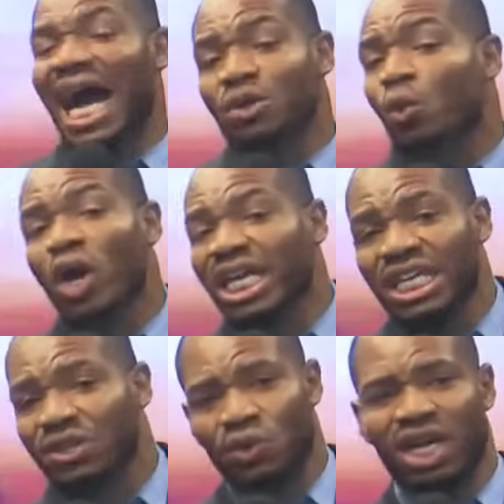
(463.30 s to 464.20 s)

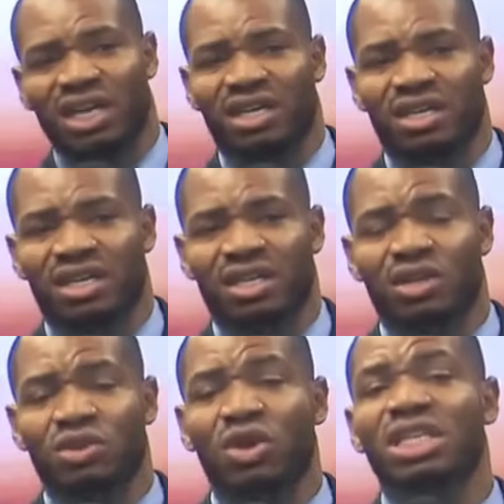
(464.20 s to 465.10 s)
hardworking you are,
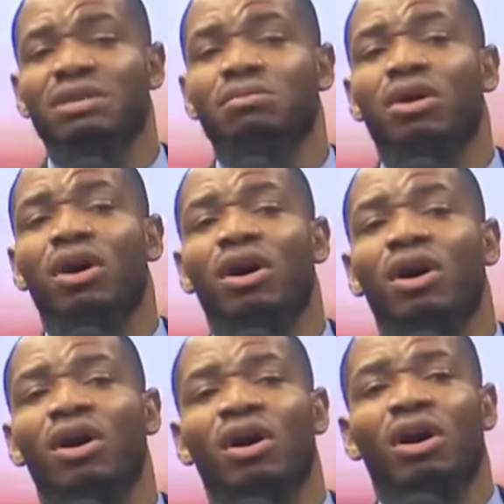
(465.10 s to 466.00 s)
not the
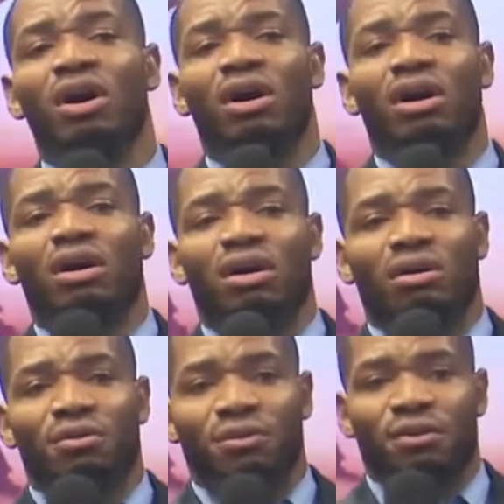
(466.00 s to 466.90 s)
more
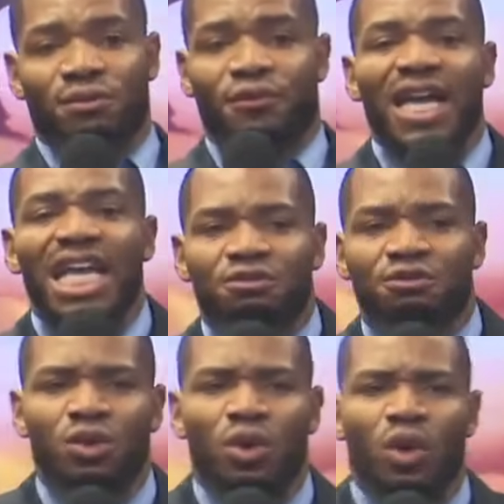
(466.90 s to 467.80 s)

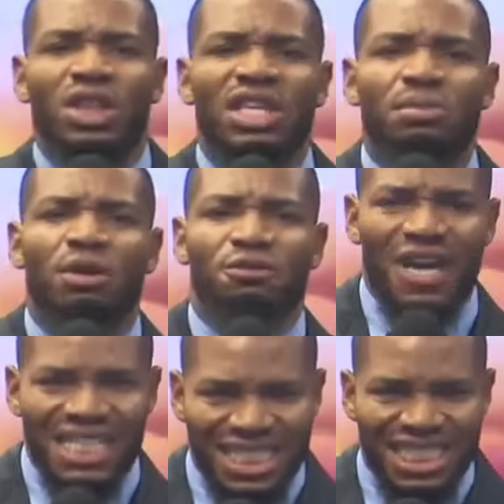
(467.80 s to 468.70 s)
fireful or the more
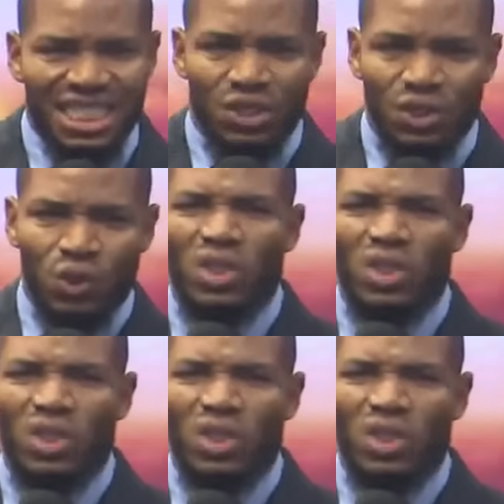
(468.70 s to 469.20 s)
fasting you